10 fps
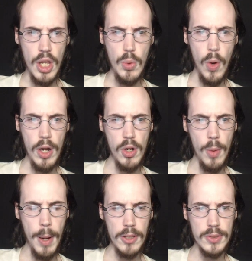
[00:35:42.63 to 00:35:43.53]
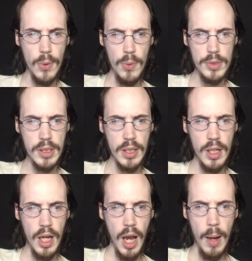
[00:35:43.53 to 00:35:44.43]
You want to know about souls?
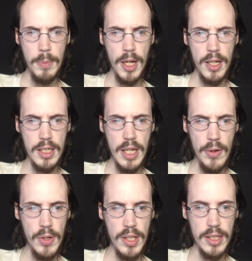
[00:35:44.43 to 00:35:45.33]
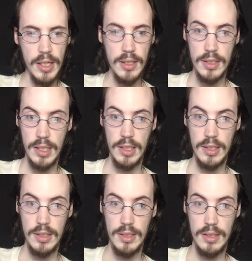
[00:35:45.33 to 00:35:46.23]
I'm not going to tell you anything.
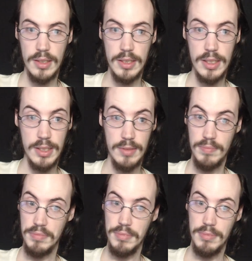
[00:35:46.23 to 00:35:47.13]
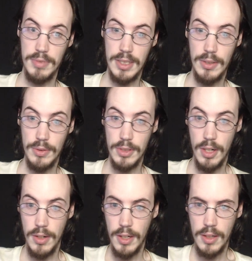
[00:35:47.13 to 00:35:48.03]
She's still
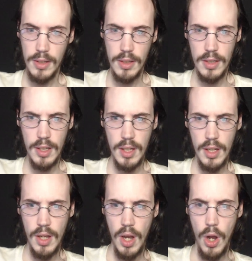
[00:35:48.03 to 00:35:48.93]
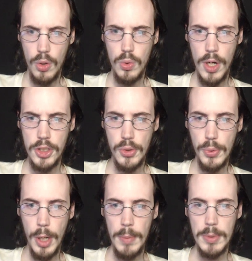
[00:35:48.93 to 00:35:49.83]
shuddering. I'll crush you,
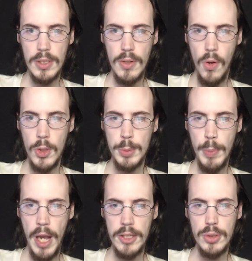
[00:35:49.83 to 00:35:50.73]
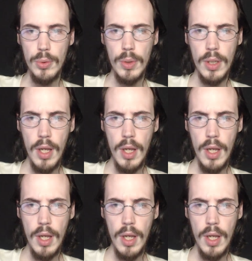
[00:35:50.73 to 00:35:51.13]
creeps. I'll smash you.